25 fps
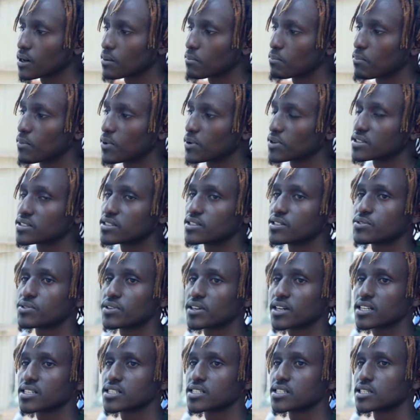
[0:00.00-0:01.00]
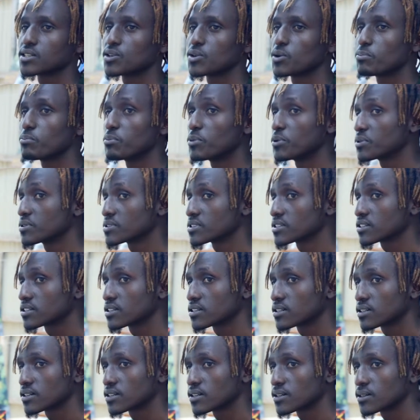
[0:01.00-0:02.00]
I'm mostly focusing on music.
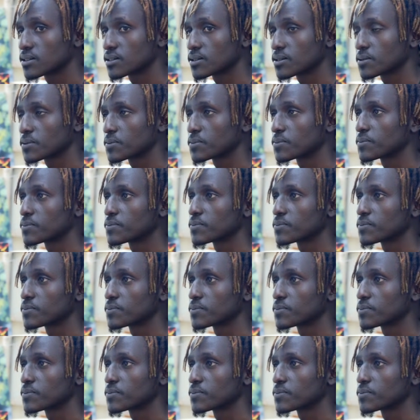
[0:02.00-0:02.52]
Uh,